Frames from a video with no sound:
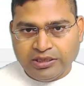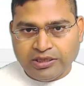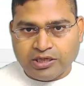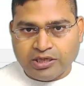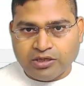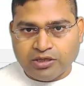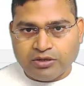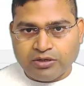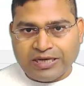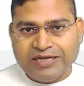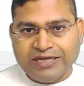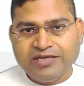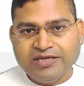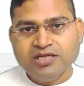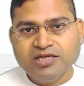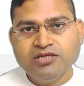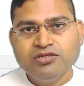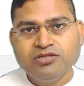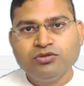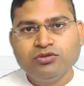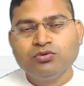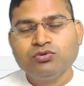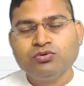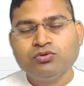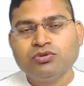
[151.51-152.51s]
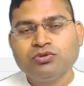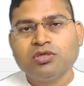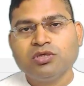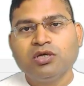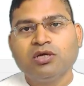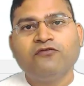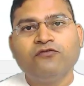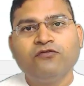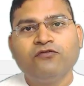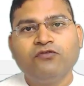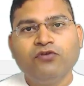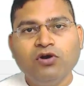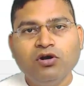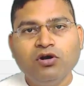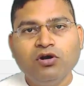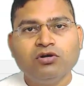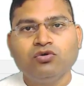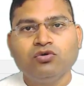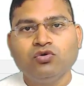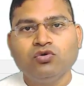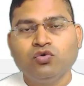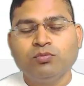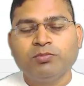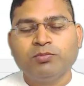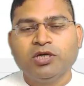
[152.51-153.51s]
Now I can use for
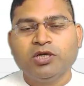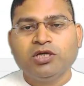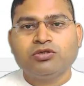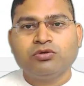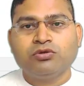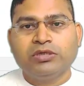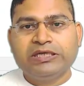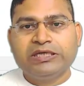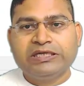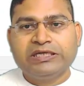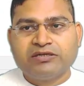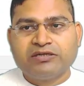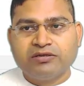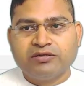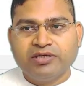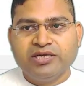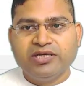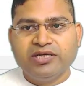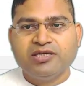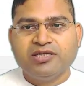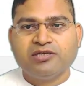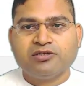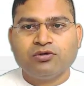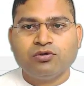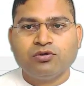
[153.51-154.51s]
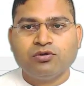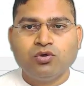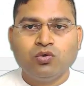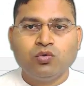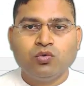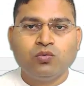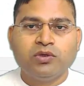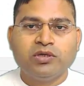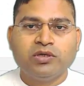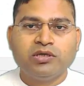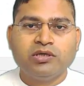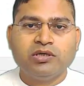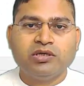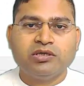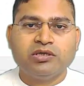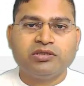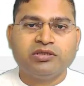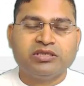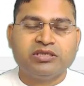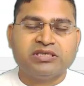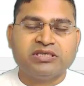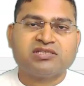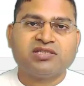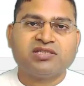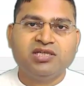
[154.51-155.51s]
loop to iterate over
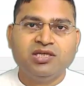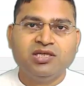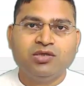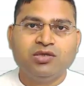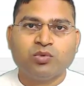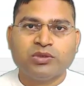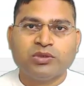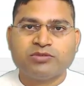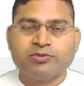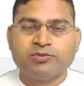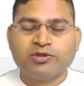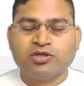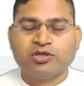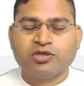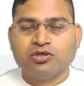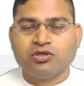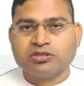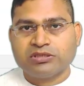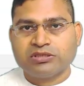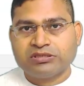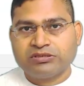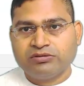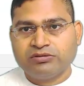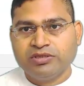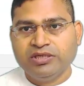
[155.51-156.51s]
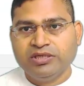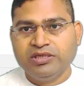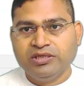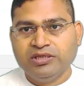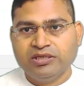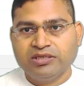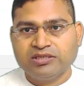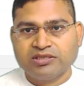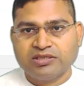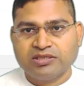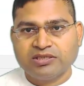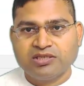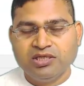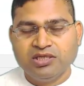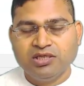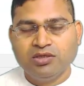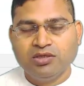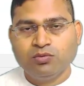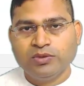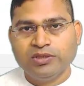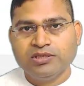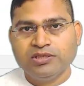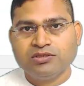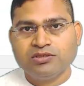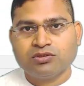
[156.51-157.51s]
this sequence because string is a
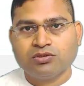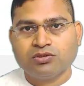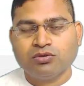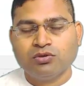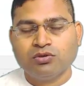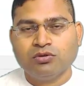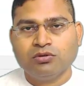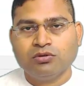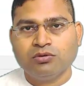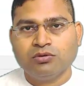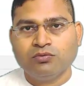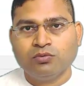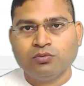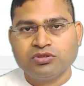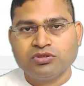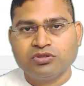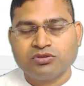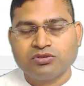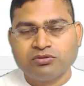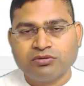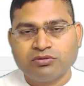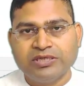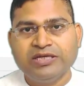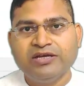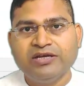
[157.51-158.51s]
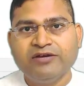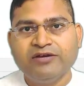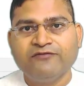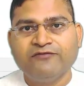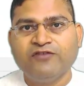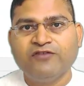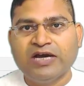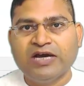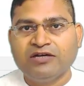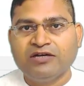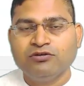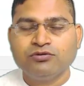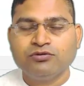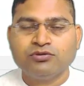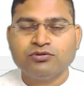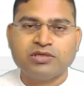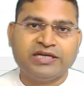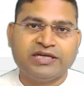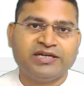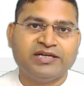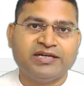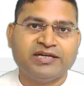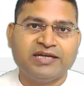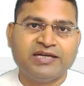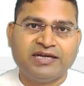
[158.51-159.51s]
sequence. So string values
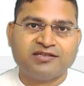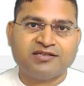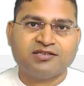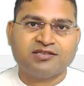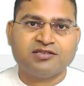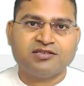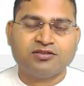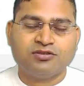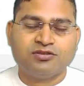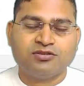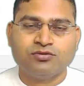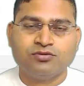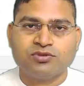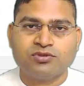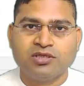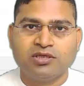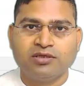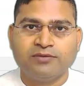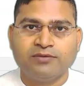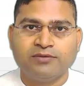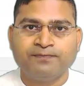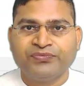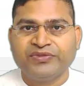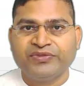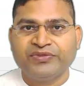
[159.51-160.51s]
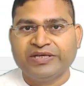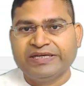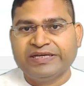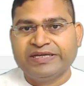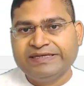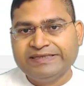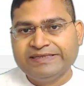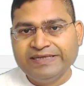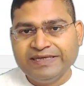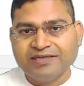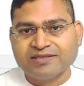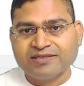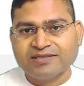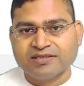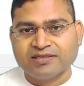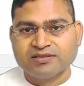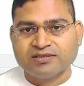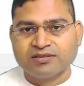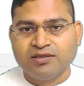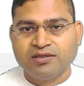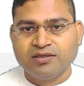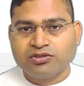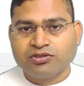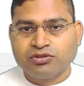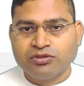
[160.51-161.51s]
I can access using the
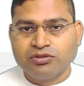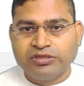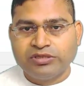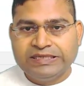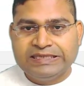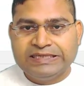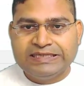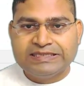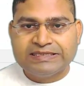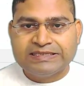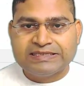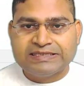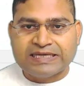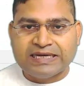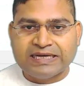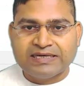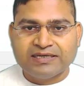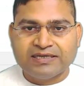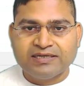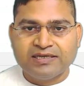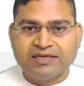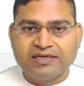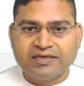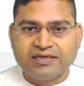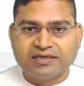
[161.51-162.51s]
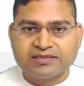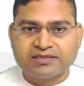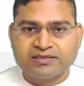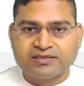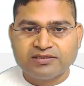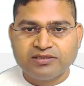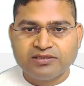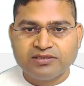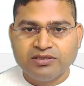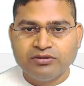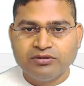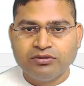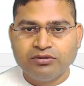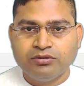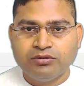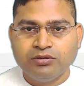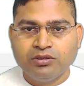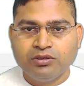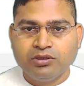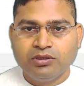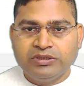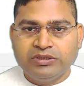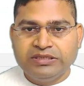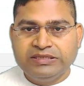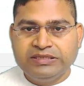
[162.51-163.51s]
indexes. So D is at index
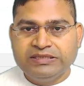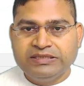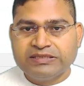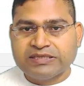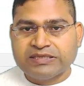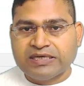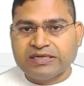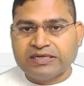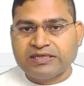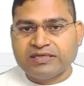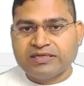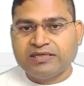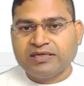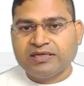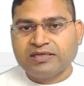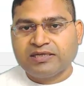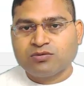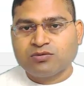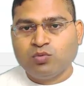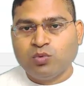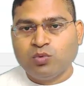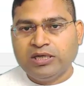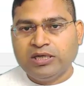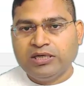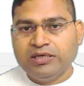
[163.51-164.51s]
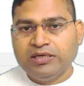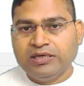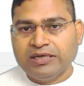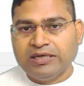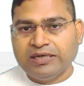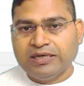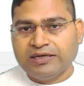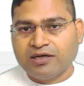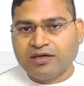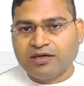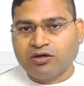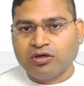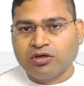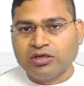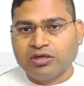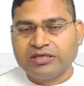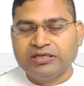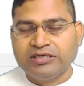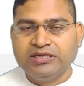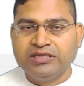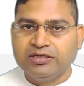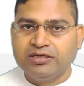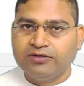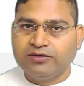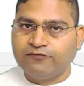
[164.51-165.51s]
zero, E is at index one, and
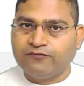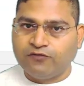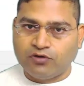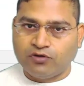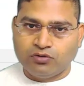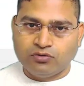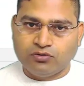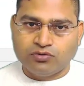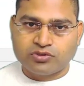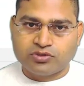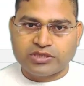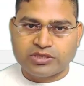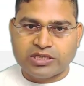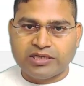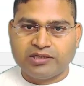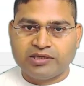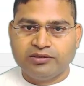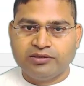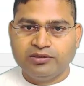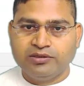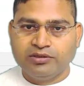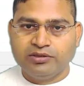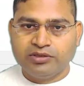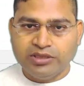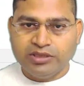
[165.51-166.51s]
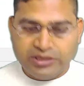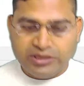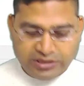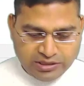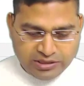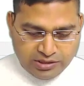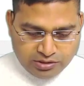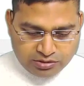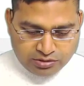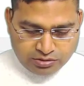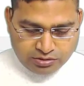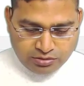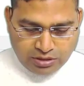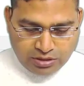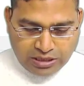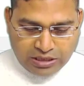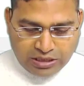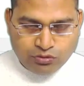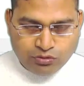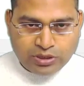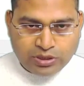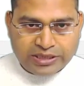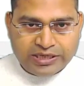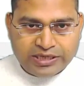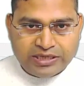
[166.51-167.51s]
accordingly it follows that. Okay. So
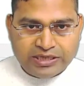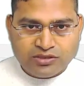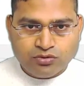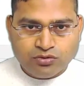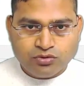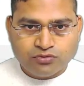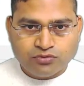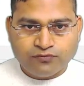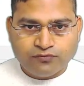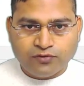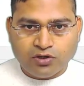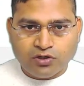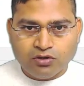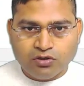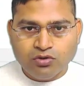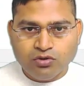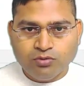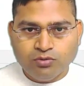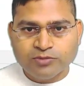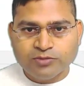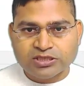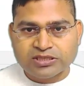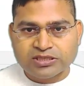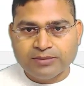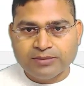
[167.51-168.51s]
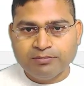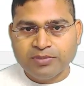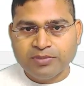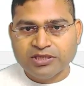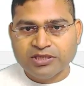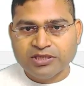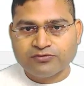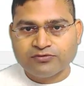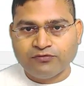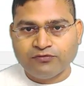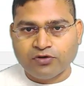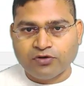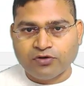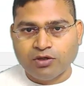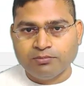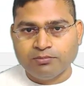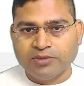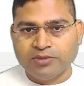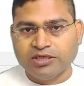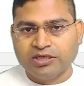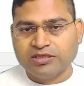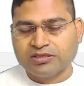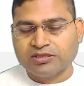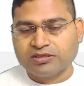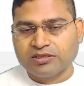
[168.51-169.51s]
how can I use for loop? The simplest
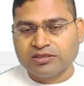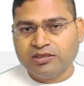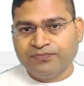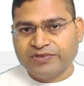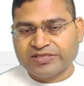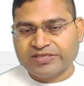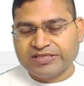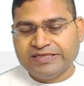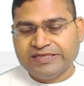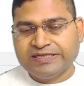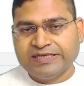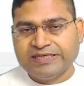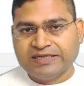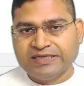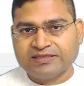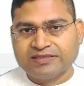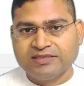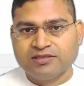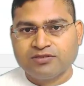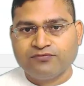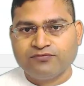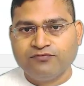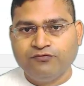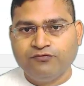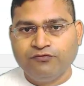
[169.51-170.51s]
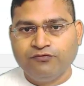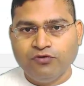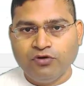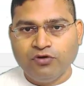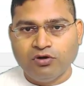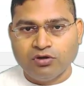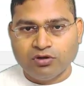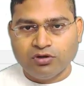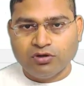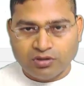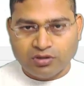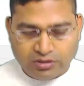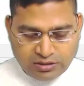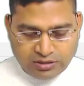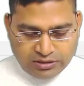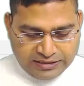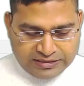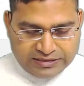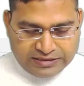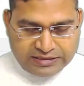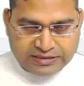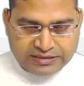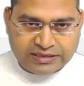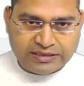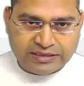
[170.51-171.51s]
form is the syntax is for,
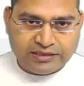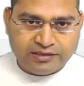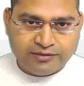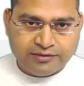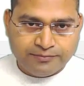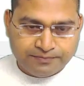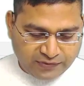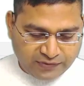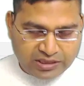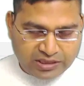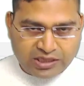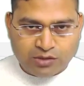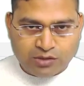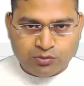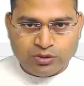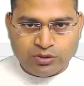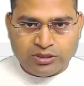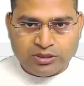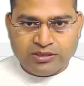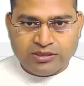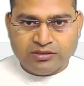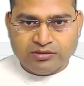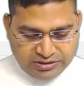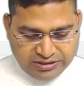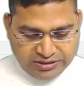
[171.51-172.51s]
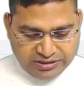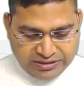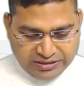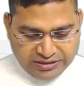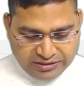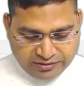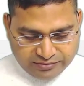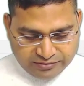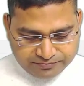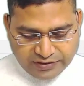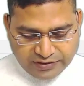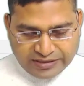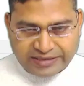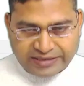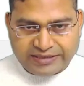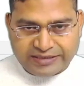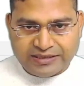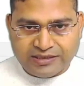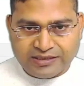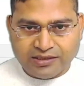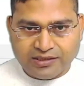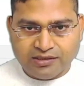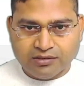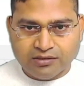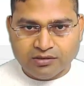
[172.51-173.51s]
and then I will take
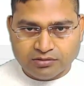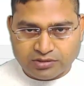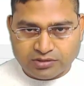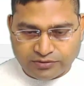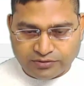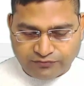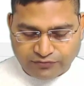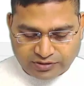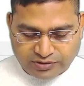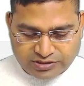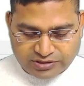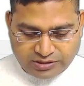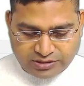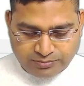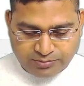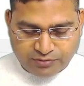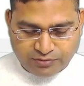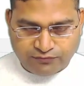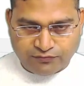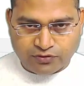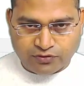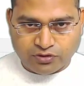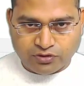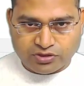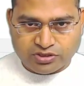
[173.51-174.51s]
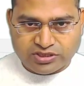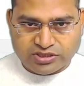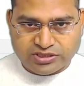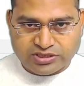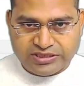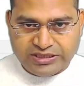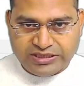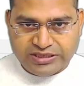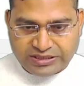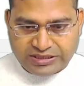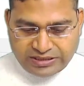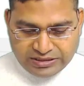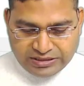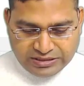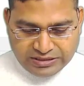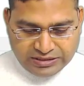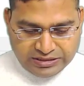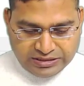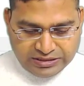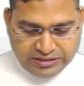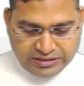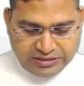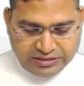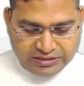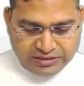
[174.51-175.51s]
any, say for example, for C
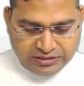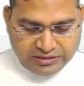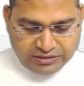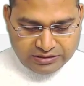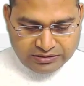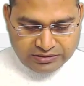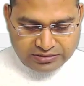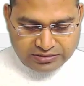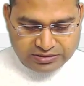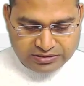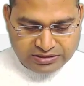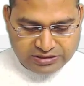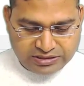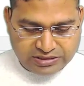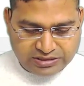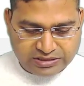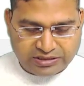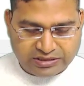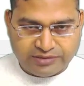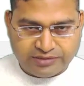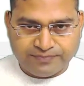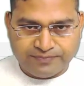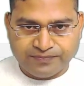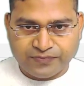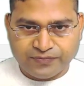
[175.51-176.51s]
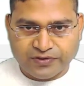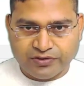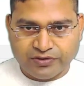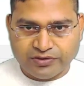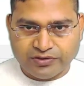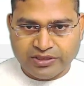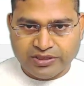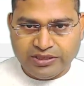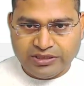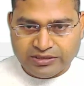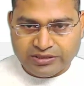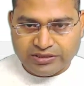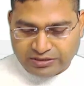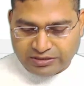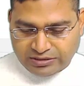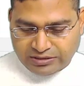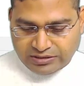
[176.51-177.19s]
in city. Okay.